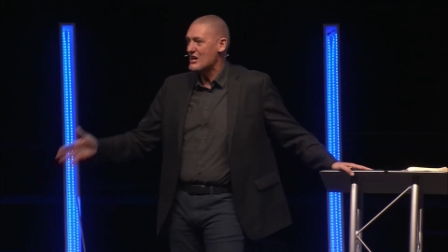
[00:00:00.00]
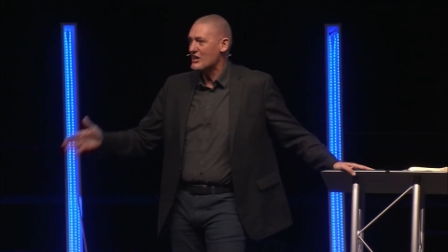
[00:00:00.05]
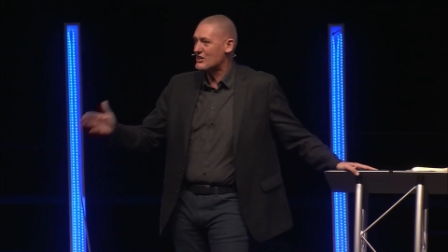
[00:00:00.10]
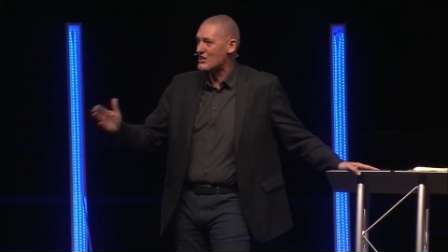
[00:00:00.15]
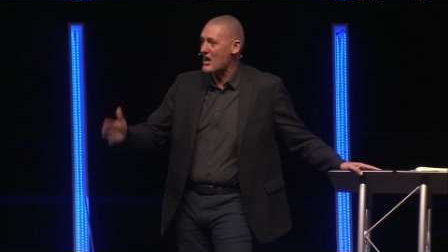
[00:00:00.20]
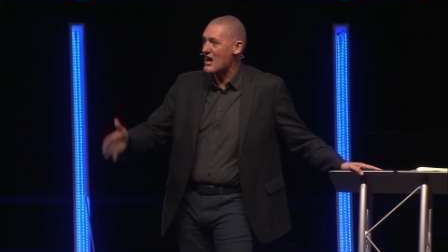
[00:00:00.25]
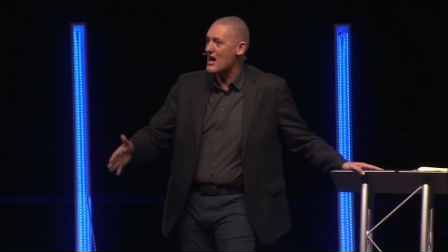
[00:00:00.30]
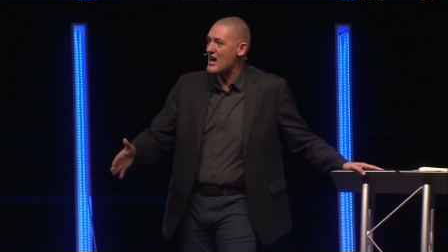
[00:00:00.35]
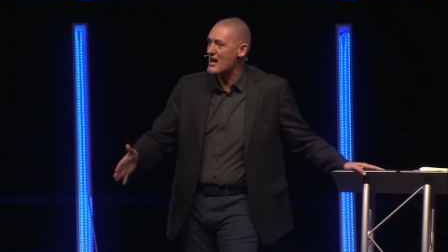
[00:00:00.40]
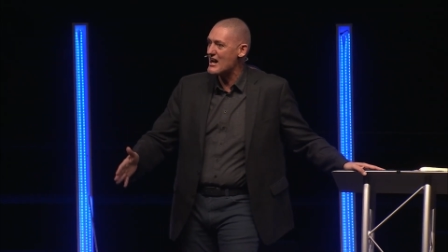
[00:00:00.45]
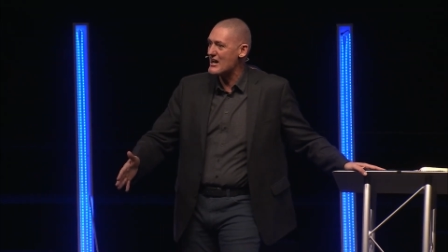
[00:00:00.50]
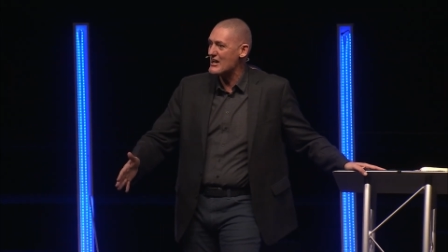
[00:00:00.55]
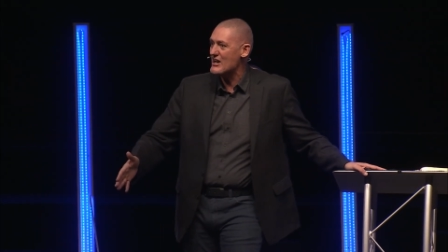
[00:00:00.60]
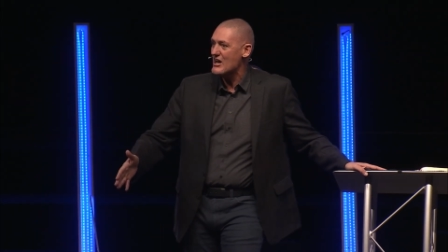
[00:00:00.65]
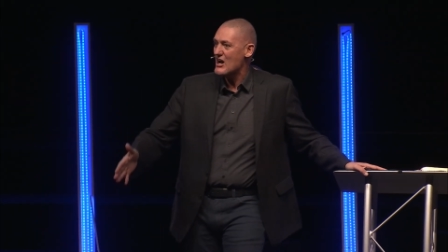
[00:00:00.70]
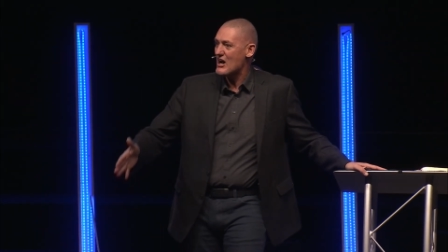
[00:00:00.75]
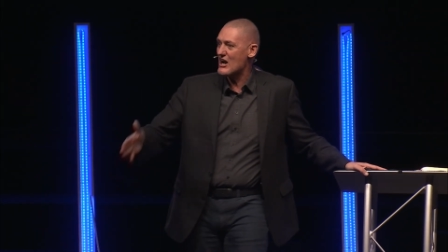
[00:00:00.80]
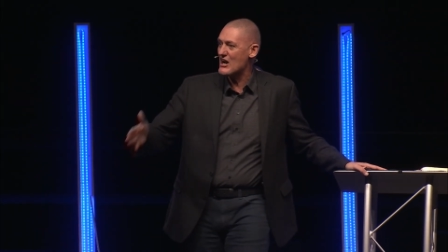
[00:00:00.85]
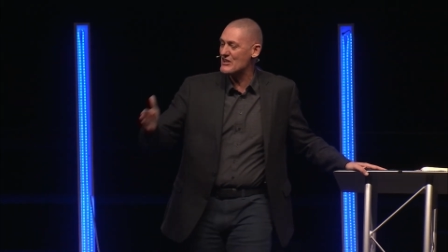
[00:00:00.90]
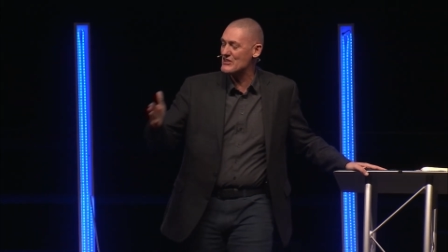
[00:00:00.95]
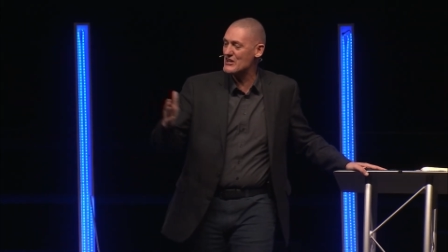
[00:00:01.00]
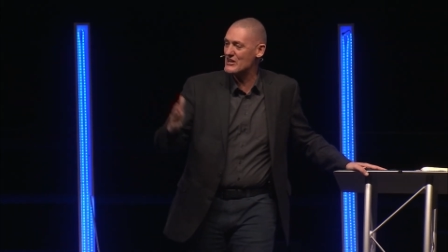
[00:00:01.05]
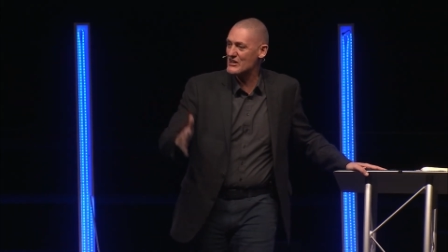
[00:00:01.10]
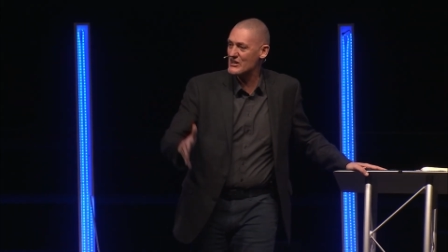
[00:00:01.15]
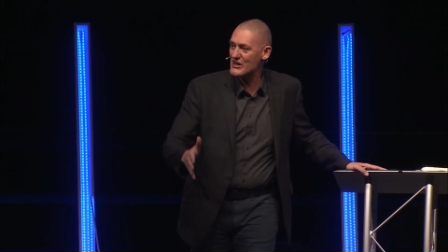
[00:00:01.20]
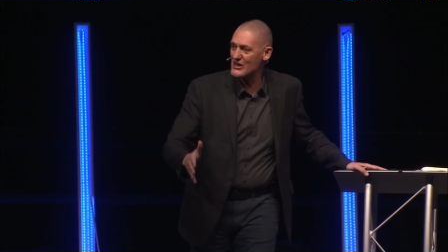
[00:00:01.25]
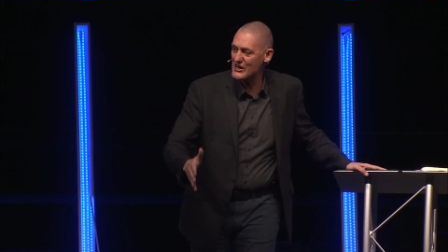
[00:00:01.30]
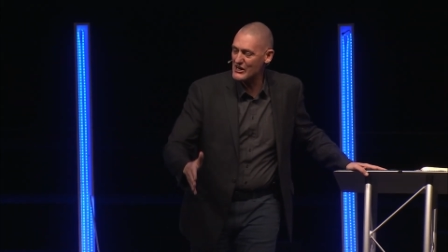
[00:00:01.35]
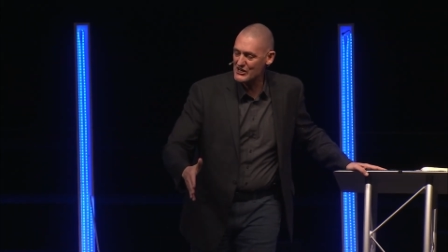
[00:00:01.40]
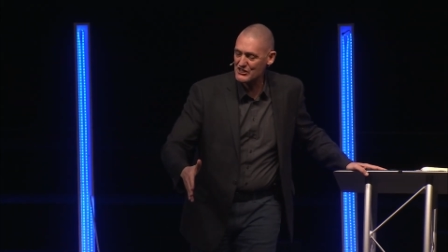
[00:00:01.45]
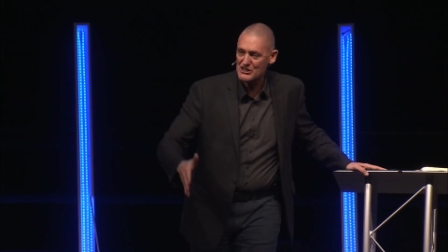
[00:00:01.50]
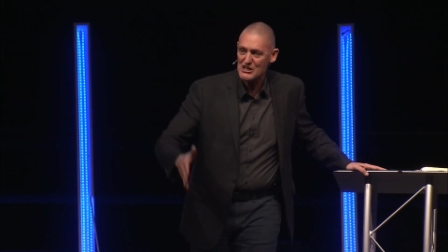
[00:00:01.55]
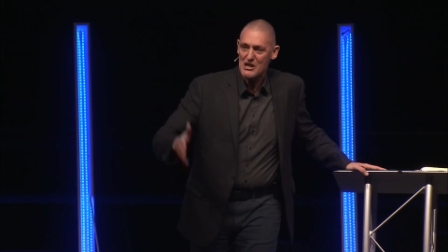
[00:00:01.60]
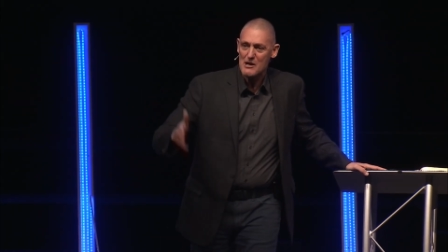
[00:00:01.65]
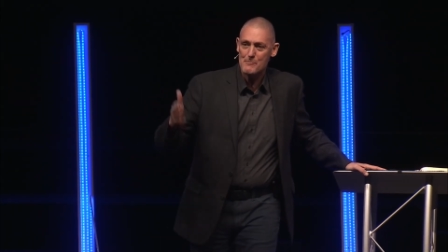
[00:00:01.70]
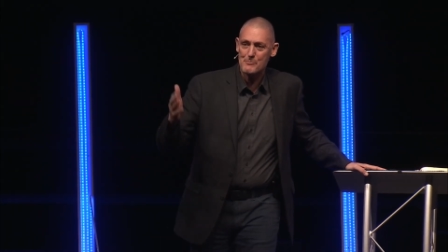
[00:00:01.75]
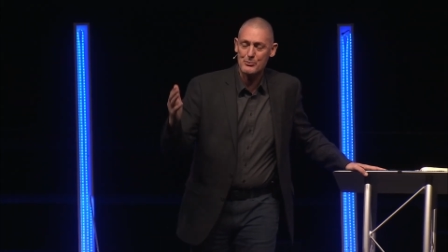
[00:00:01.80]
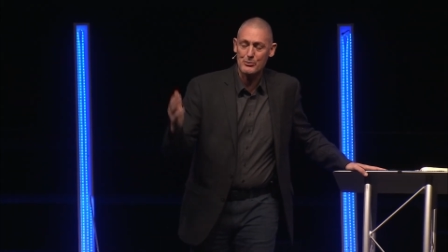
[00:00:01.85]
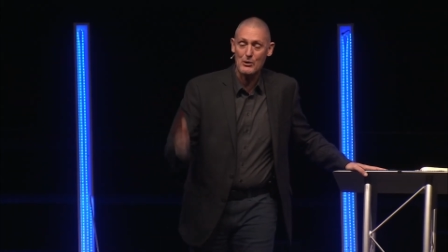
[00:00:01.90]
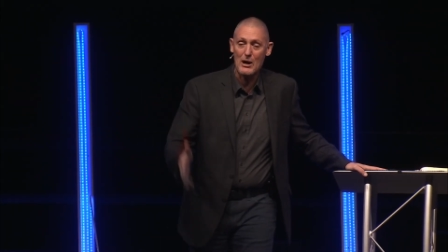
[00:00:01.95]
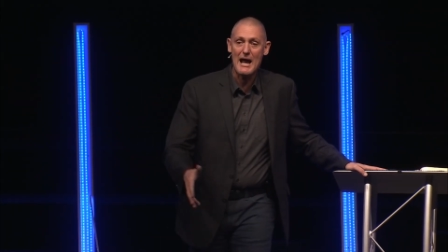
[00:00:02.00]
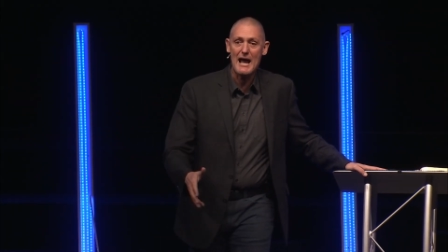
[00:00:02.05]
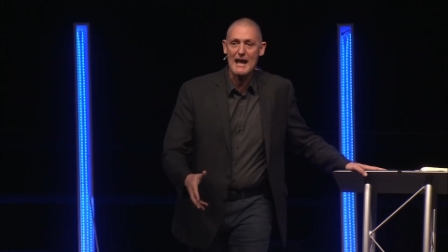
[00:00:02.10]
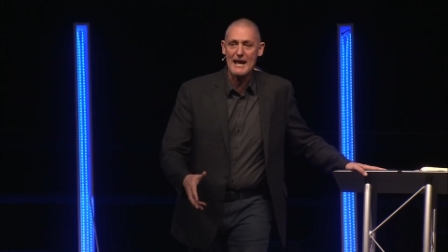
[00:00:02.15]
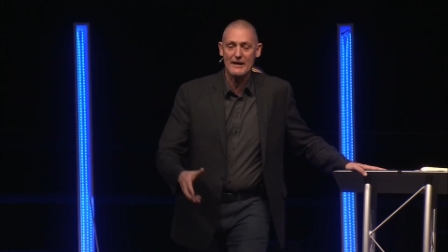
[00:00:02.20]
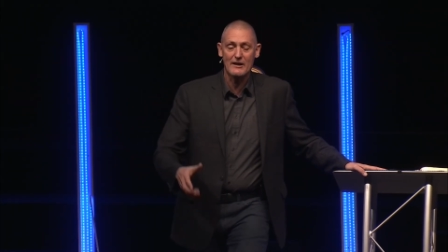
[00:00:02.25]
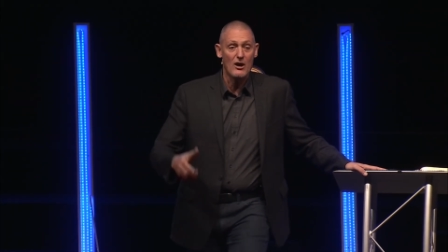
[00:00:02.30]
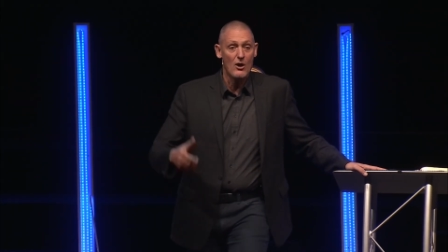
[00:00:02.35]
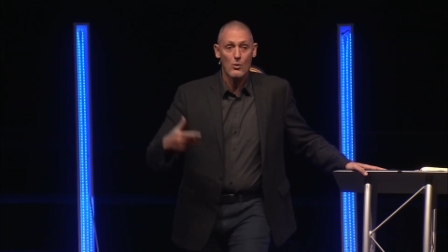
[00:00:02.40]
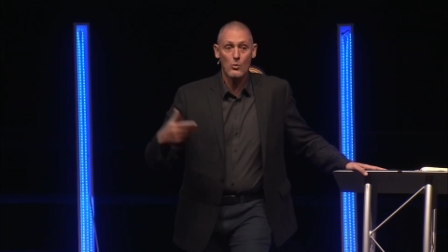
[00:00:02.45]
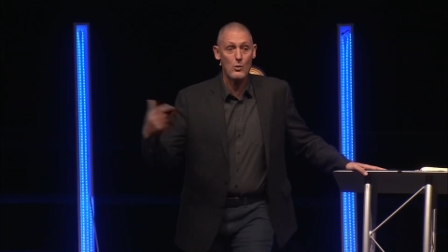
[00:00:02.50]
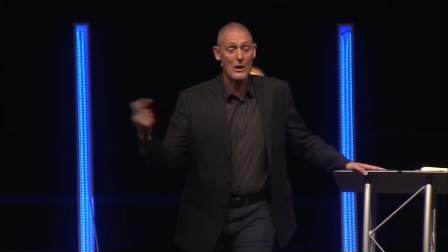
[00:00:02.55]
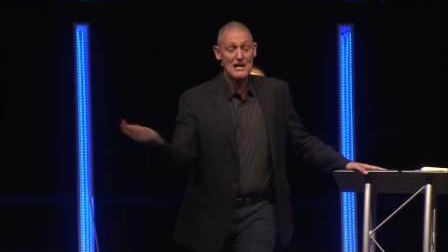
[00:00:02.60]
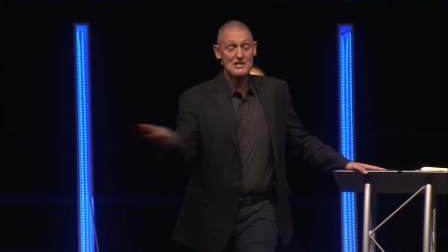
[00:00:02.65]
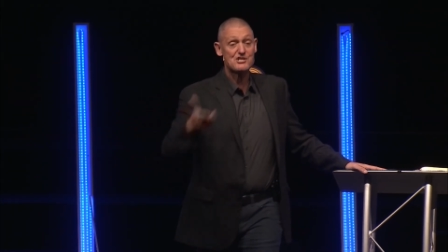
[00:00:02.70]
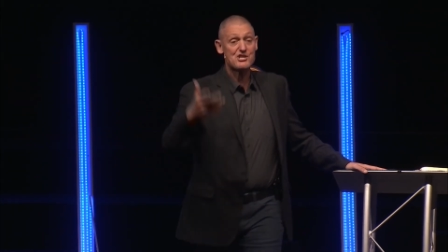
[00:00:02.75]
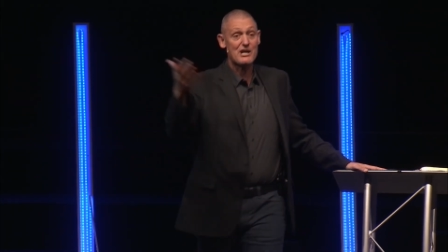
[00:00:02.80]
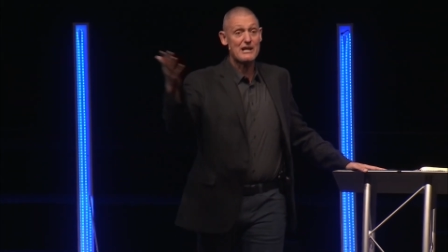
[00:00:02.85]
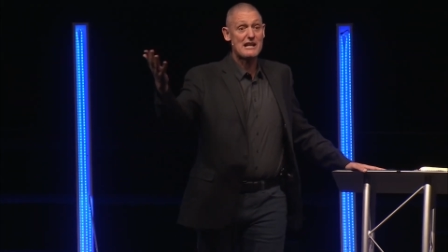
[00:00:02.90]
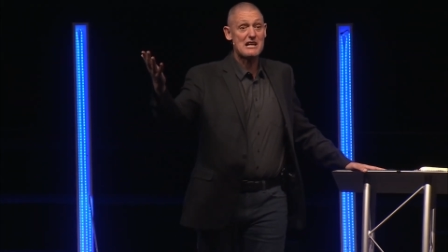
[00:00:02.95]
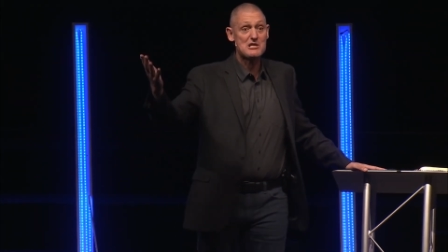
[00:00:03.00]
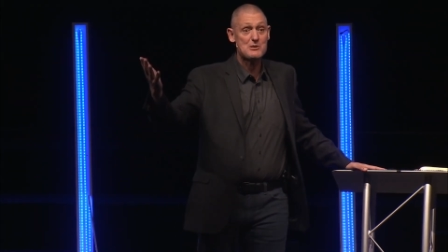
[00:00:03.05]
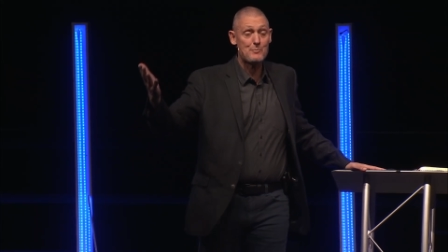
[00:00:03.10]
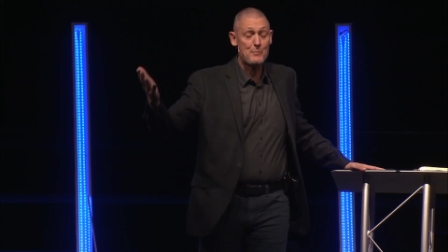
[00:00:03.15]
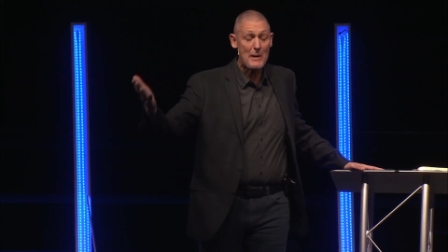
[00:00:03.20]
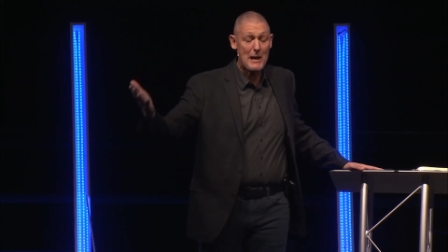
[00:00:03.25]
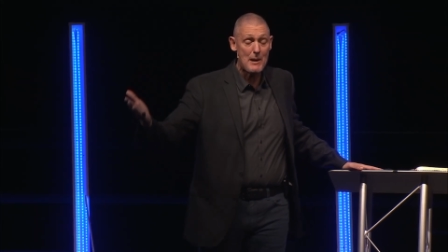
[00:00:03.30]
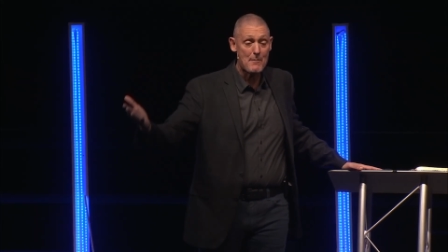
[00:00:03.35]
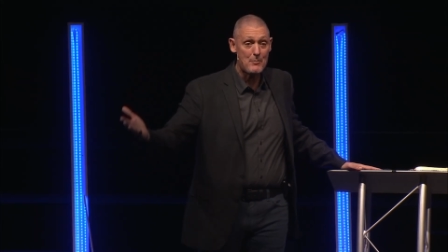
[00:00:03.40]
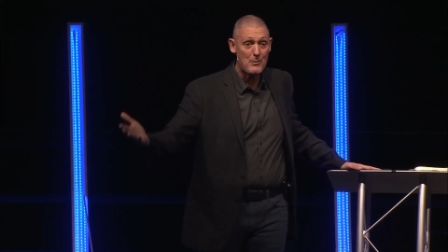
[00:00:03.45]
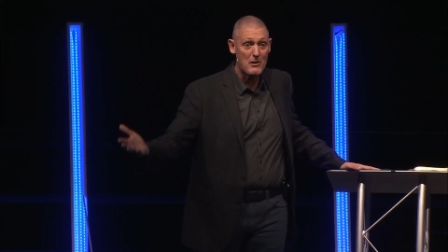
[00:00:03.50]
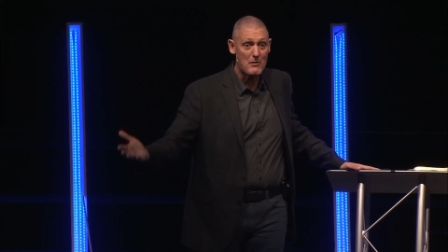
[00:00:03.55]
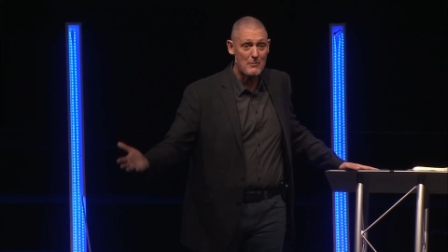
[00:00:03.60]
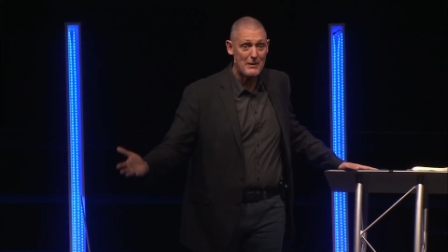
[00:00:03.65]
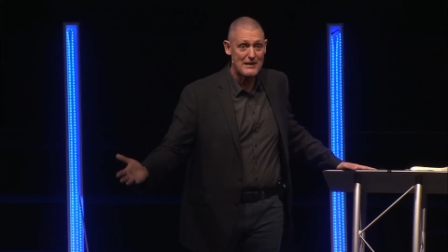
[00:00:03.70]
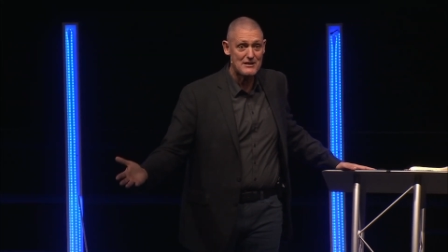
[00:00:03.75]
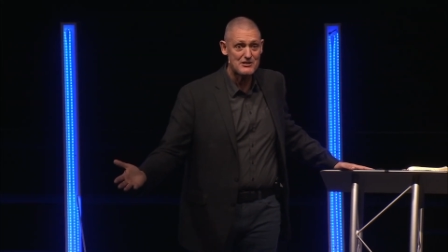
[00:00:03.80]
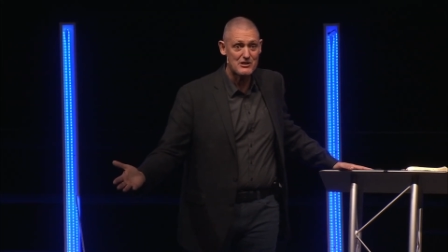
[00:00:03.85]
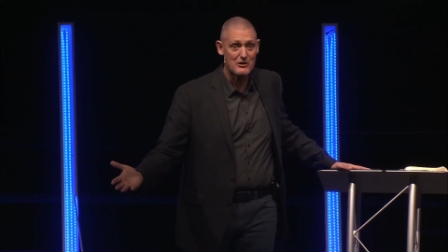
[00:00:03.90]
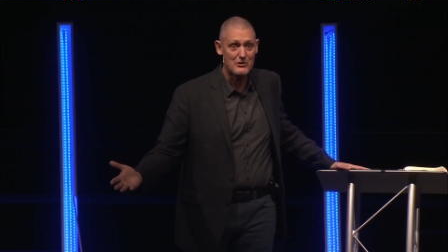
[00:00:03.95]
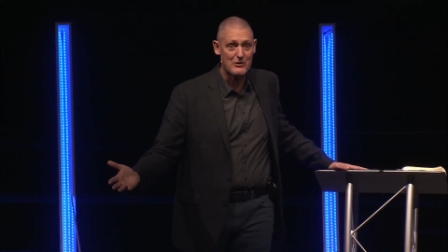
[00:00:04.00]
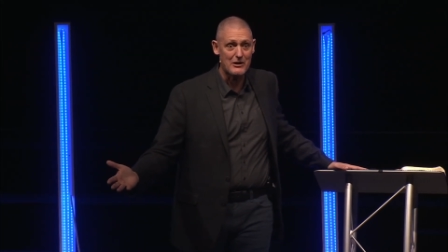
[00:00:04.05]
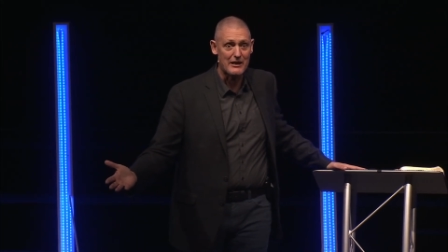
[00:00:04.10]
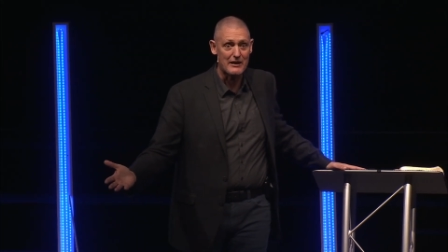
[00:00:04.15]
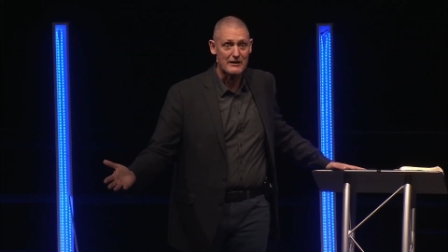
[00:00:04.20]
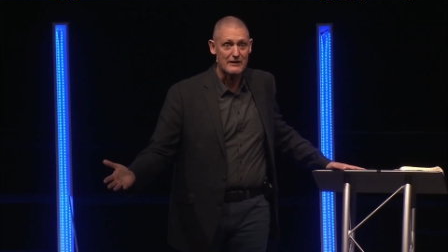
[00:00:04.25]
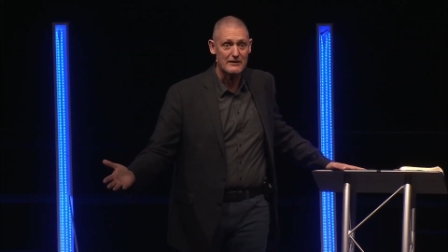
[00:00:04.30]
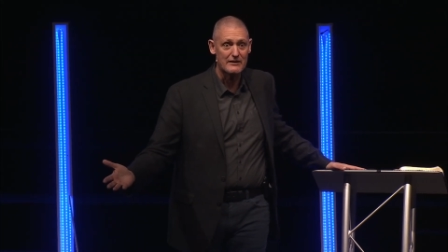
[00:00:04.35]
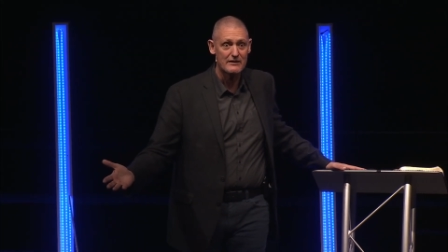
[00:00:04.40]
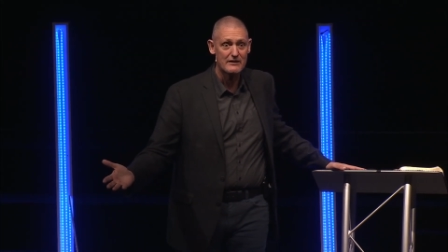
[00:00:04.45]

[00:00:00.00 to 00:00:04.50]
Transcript: God on the earth praying. What should his people be doing?